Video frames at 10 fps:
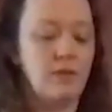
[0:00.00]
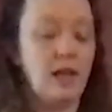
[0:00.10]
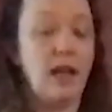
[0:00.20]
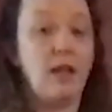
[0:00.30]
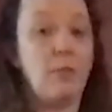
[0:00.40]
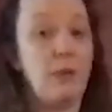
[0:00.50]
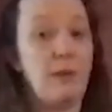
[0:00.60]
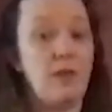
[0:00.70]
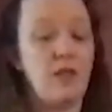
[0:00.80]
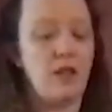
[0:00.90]
and it'll be
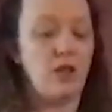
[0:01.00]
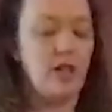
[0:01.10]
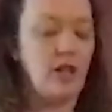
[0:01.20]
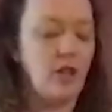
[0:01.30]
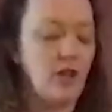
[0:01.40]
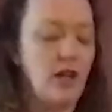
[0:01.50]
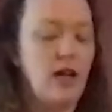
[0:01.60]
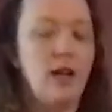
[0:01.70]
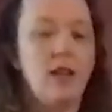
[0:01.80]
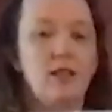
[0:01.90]
posted on here,
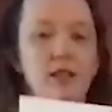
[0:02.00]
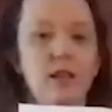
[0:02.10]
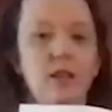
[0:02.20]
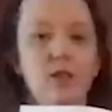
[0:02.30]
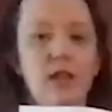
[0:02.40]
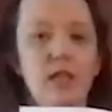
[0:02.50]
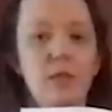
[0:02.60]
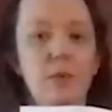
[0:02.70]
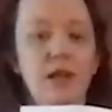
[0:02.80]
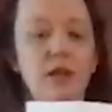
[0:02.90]
the
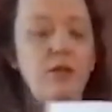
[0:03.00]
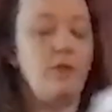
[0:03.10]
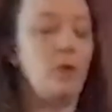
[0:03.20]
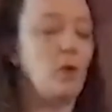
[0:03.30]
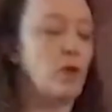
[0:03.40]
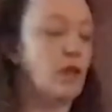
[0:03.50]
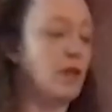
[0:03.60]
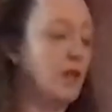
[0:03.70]
recipe for